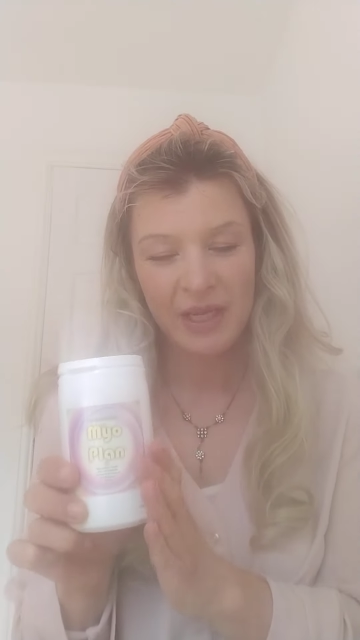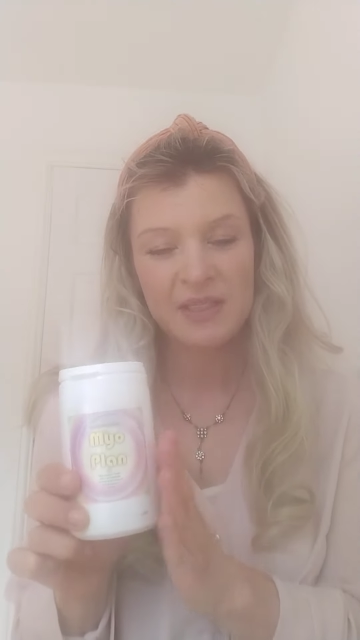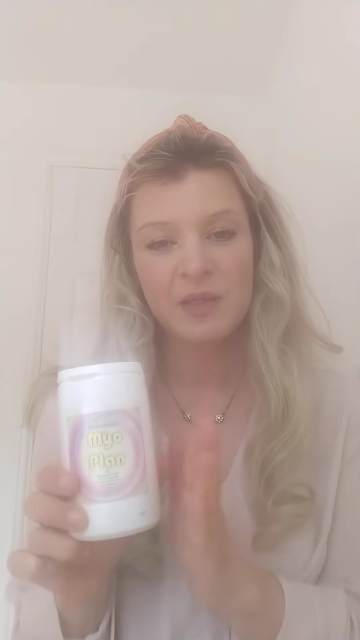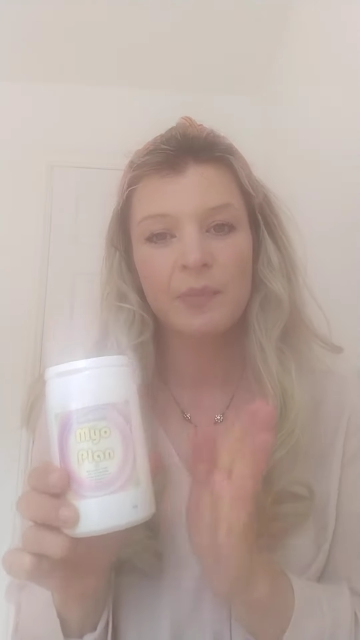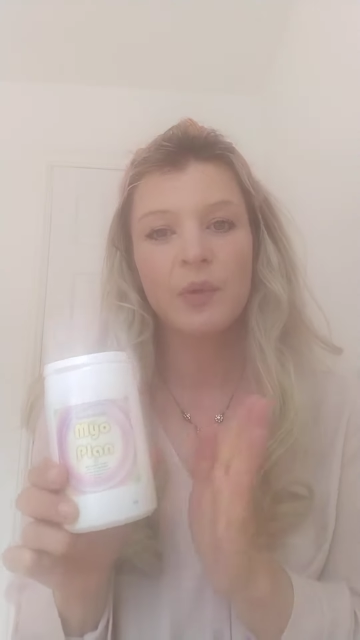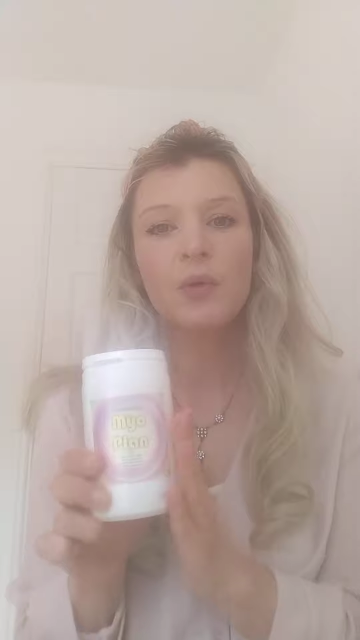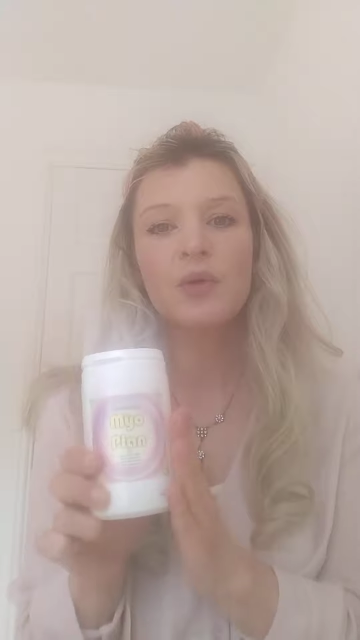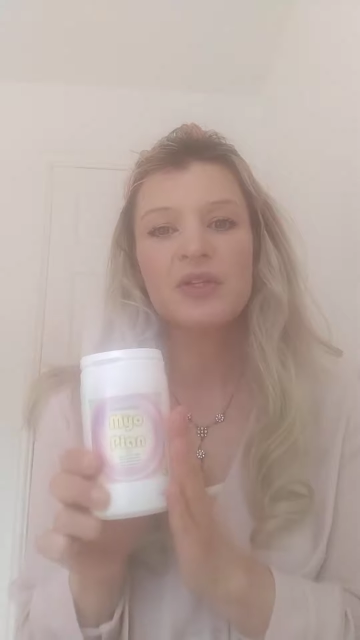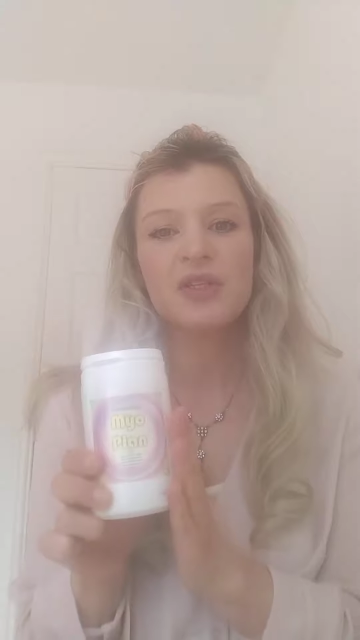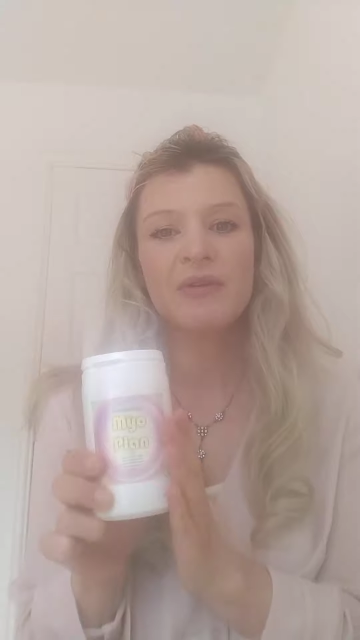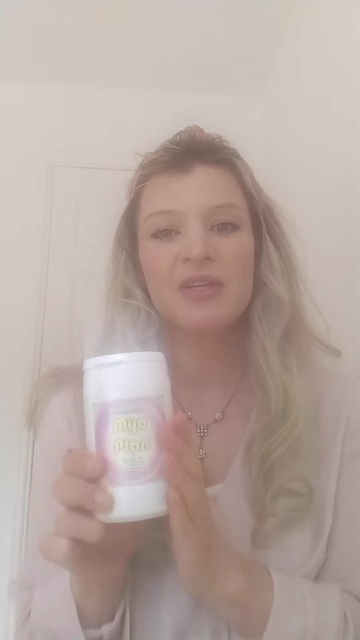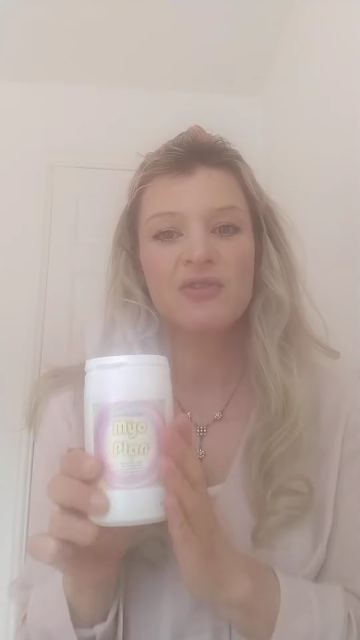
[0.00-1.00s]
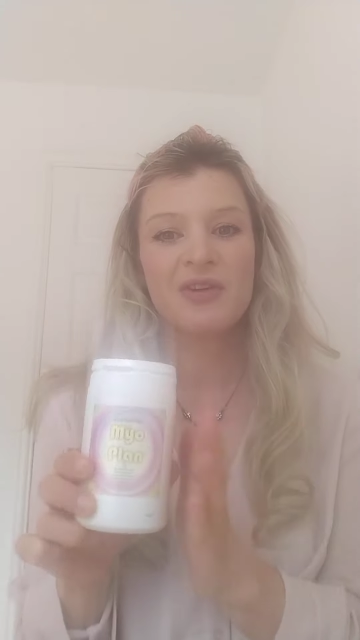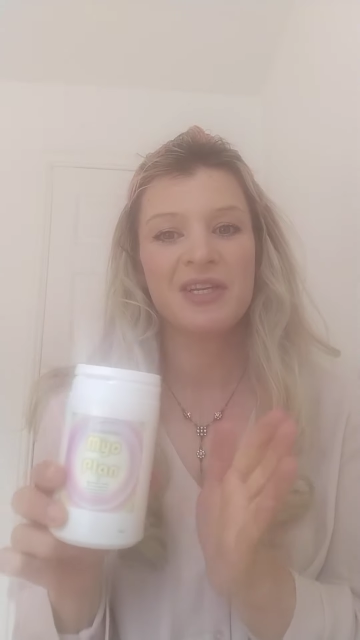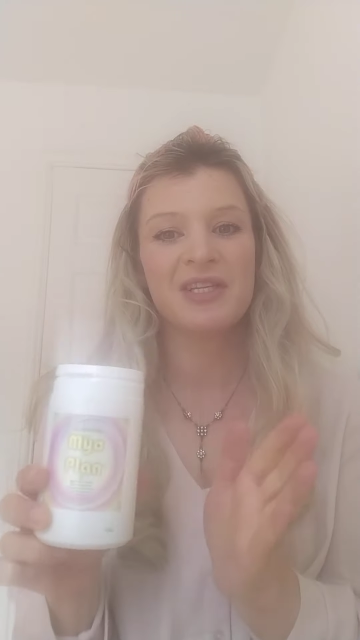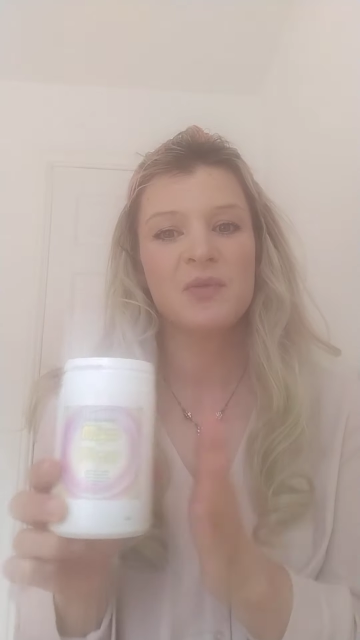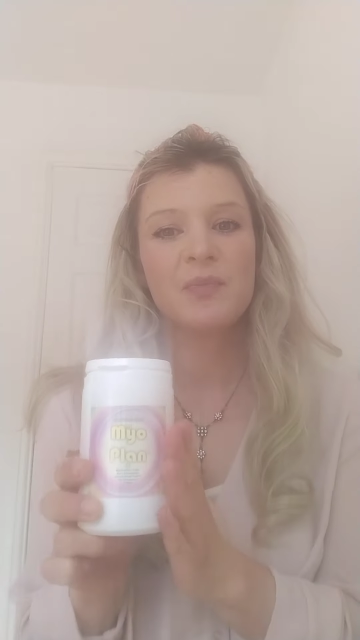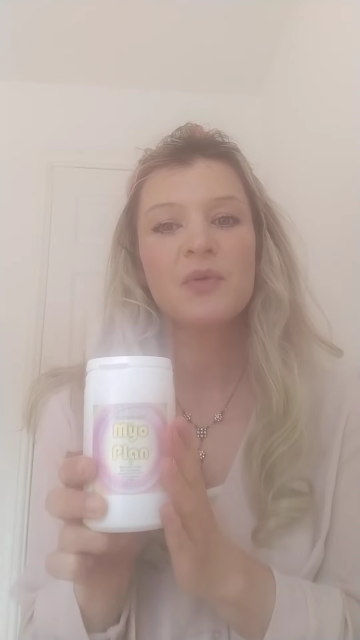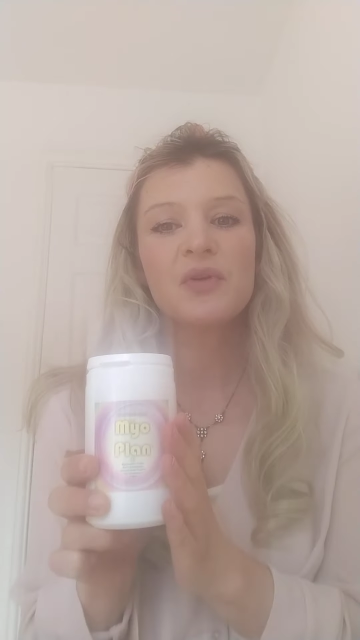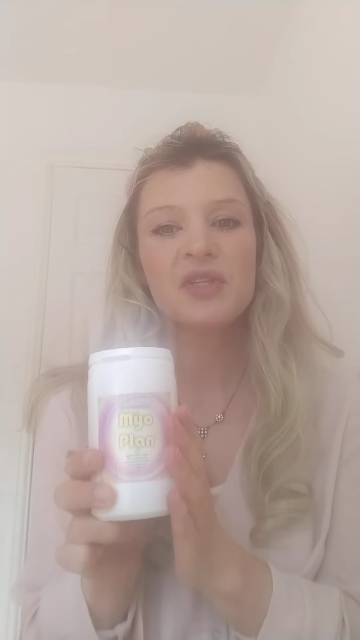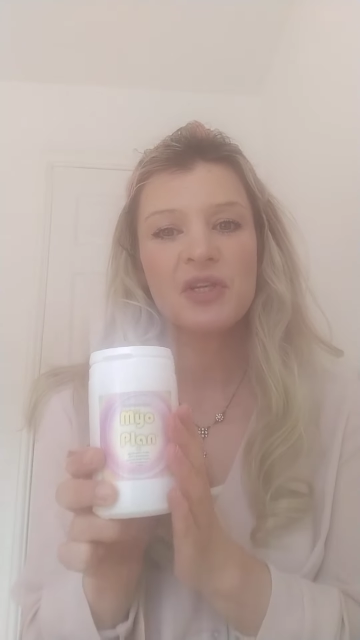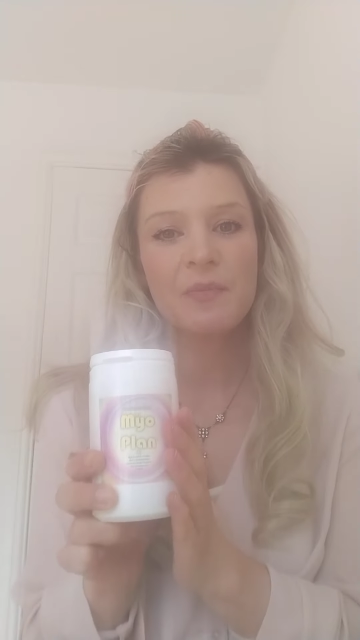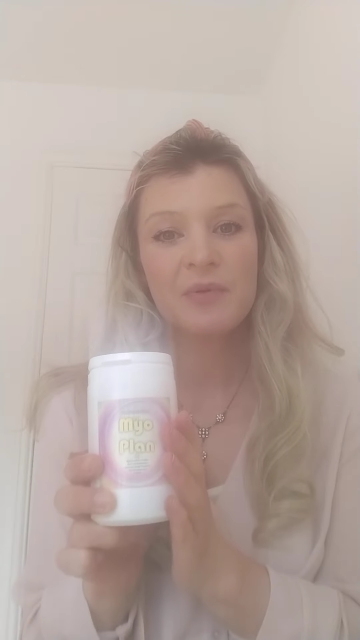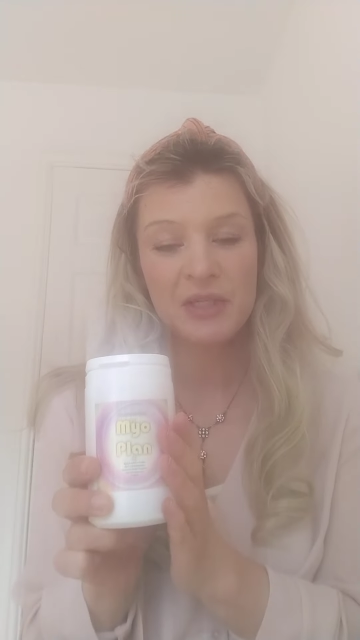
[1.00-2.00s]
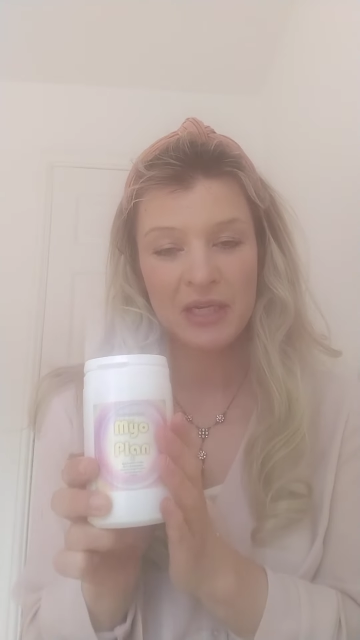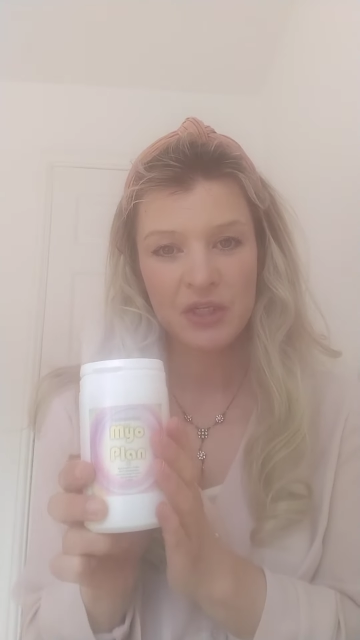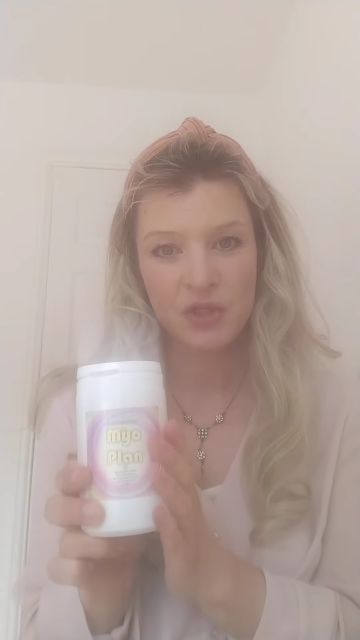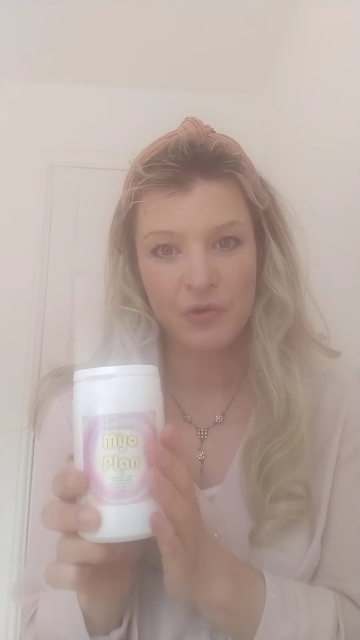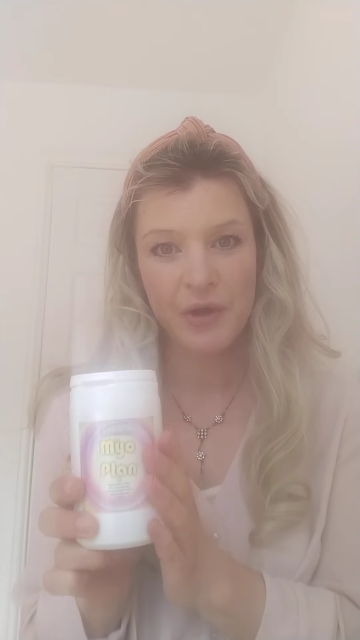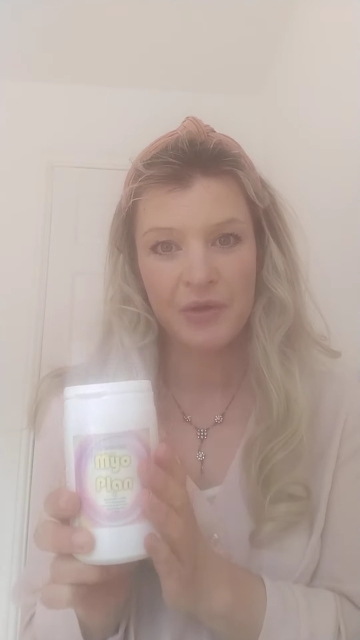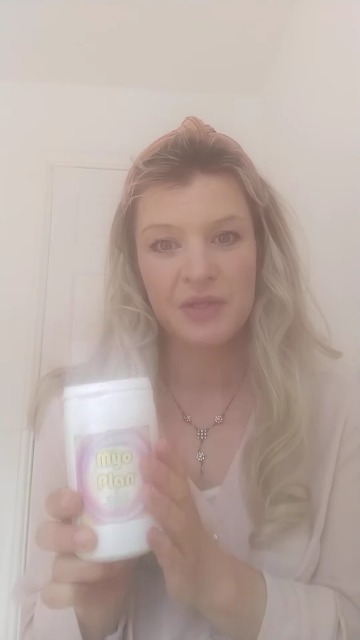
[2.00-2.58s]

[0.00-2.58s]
It supports your estrogen. It supports your progesterone.